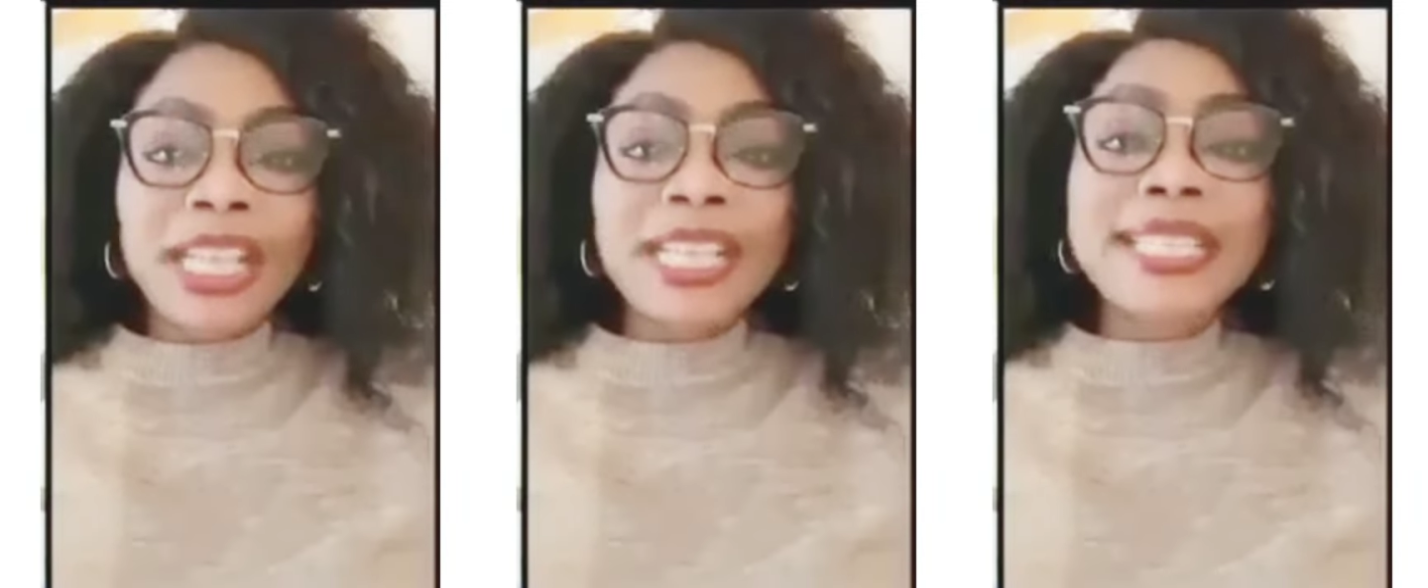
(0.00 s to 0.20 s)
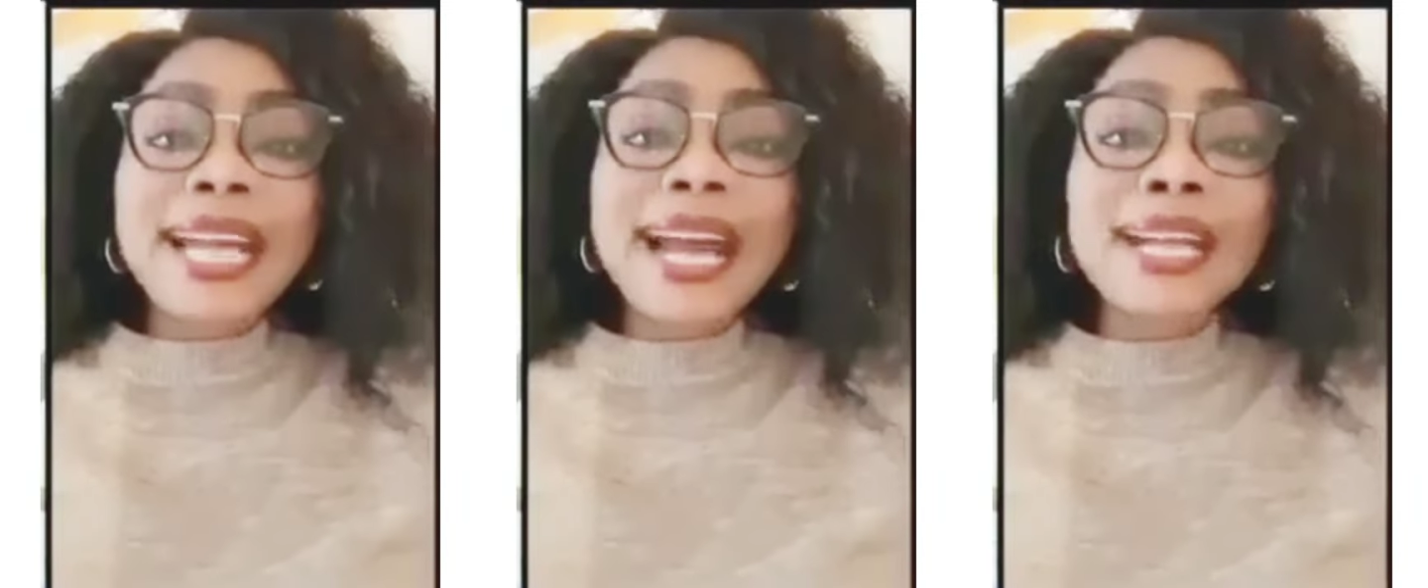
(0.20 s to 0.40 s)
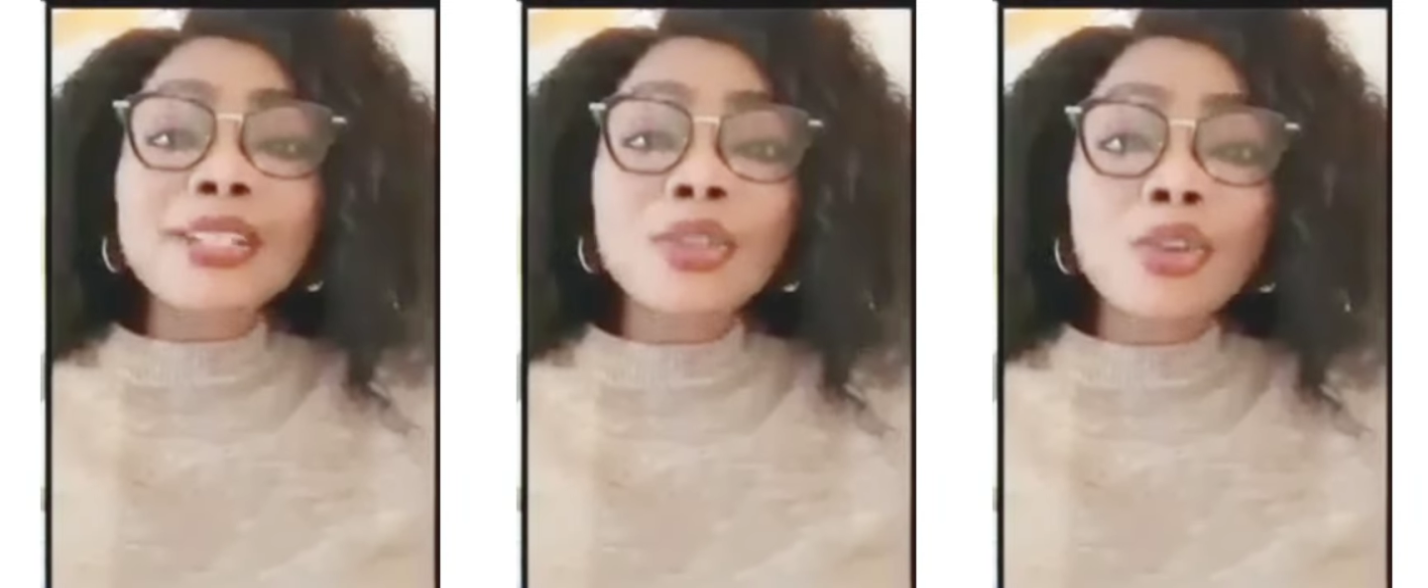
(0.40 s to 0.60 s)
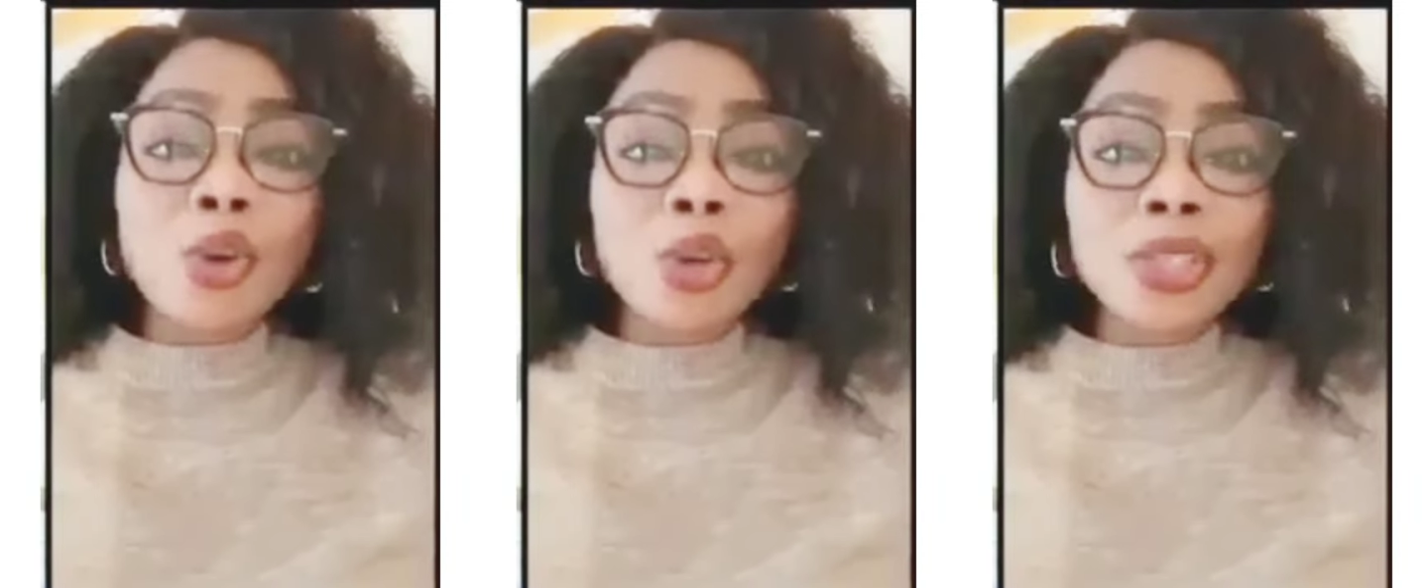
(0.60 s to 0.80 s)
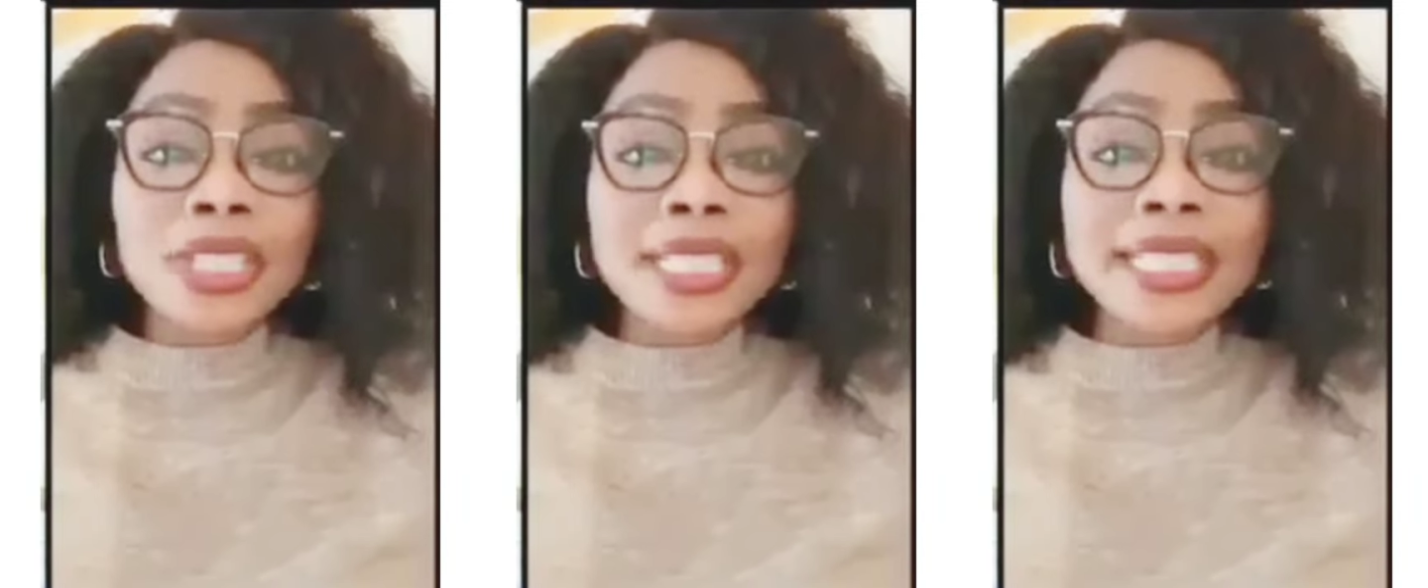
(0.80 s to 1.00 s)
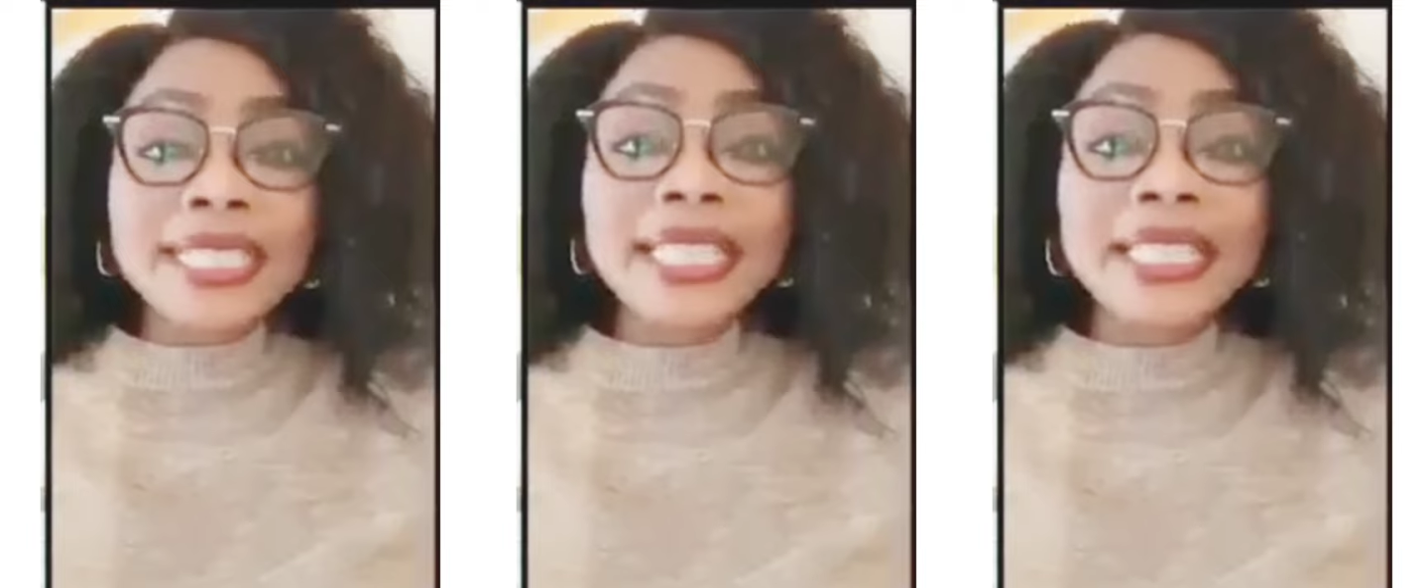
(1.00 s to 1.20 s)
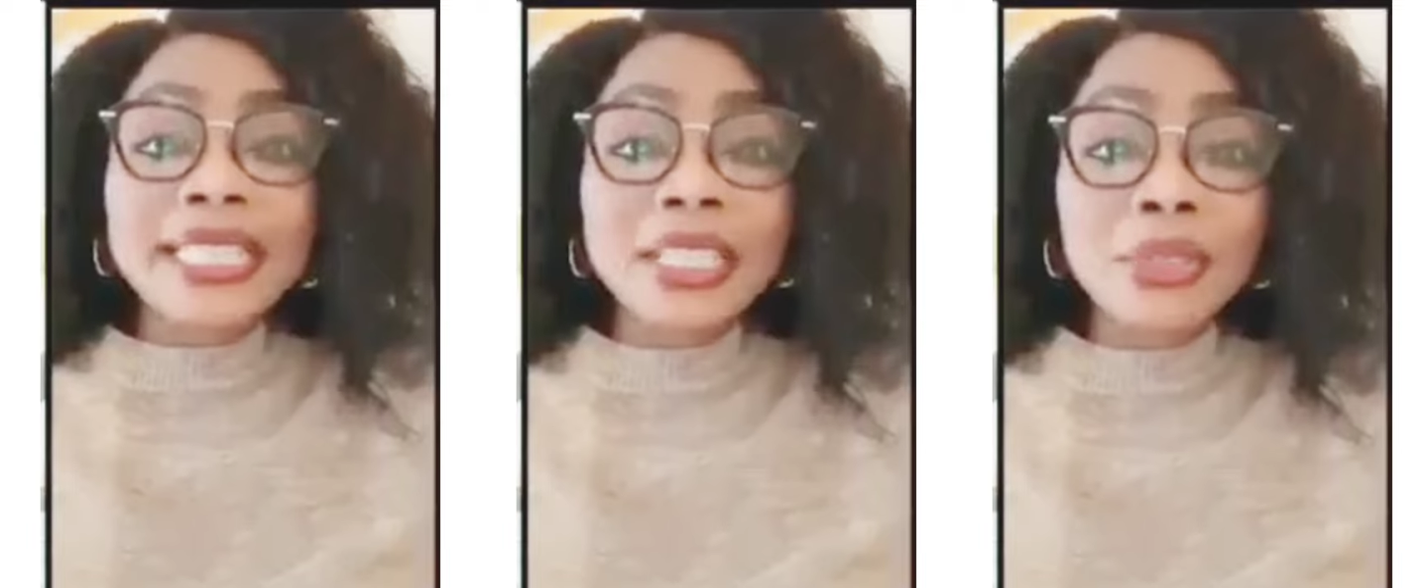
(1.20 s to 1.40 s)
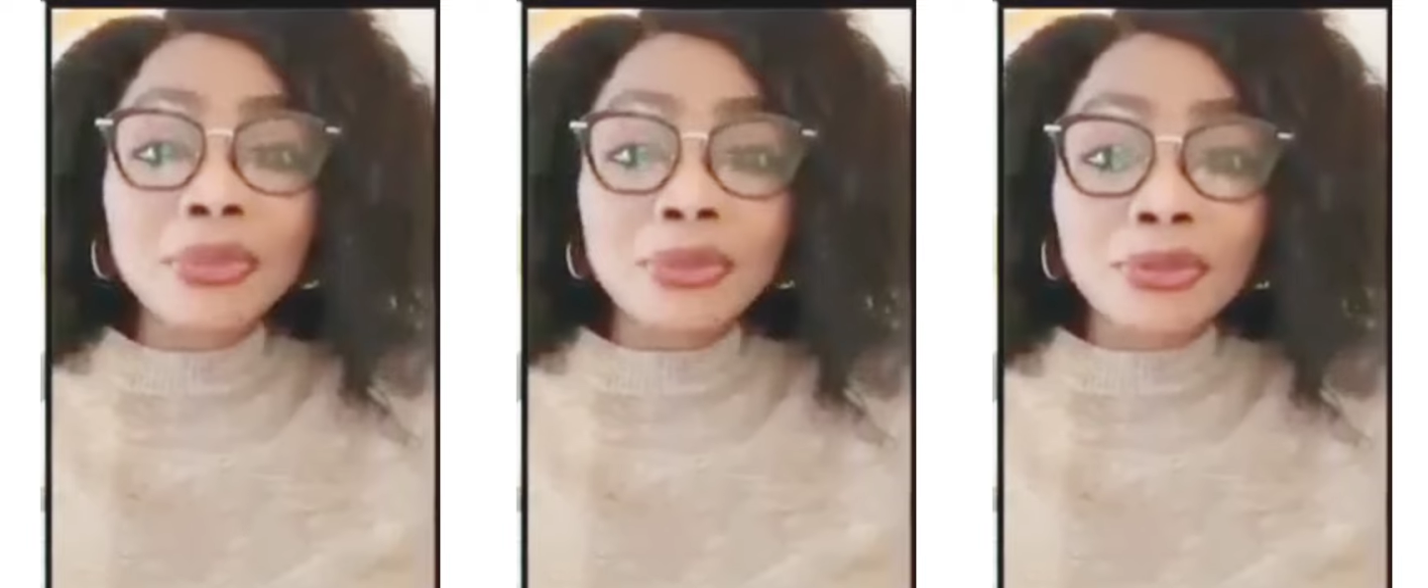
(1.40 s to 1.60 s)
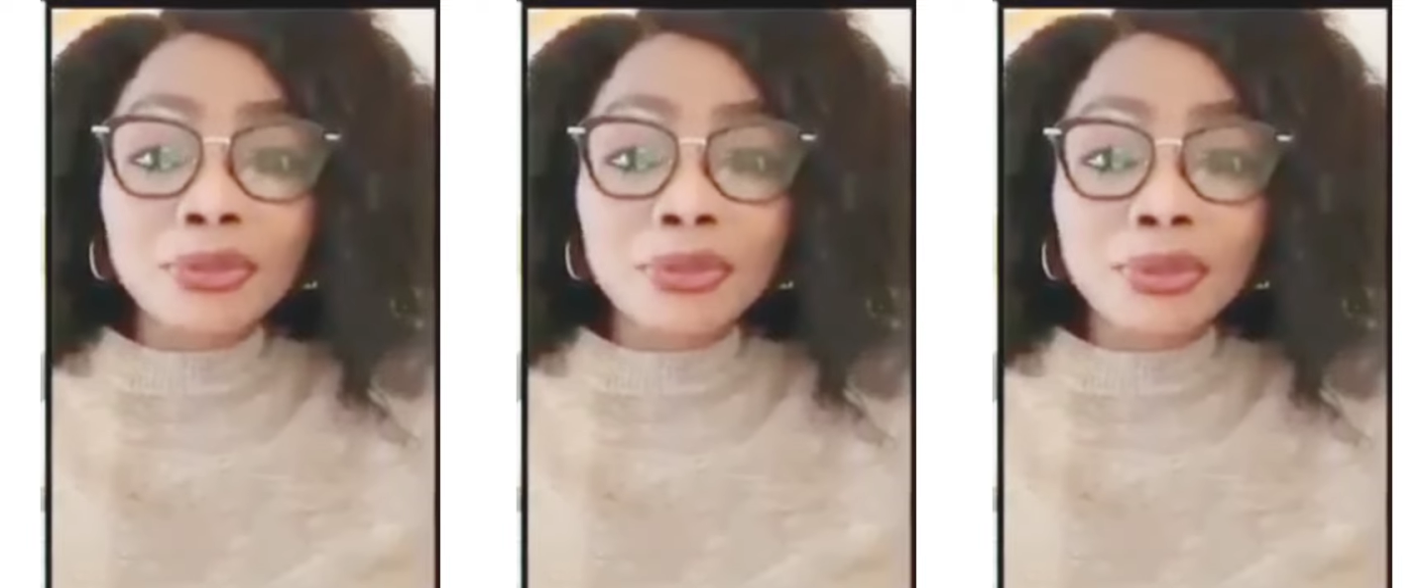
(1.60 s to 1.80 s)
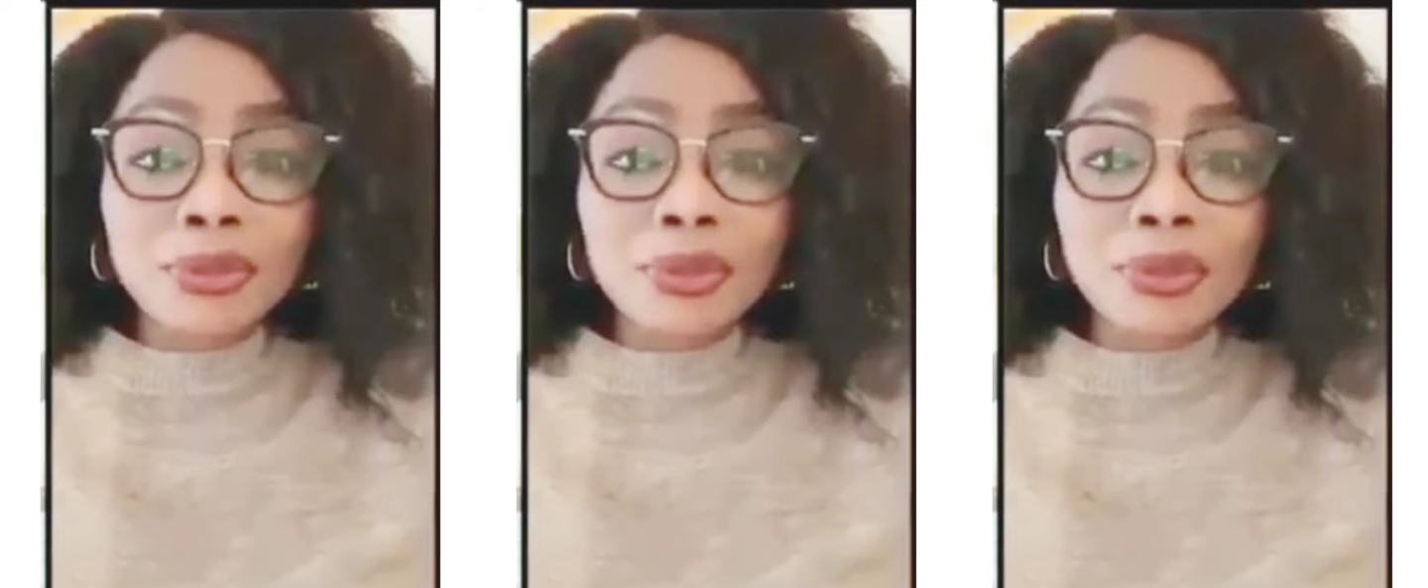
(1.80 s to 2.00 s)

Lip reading: that God is a thief.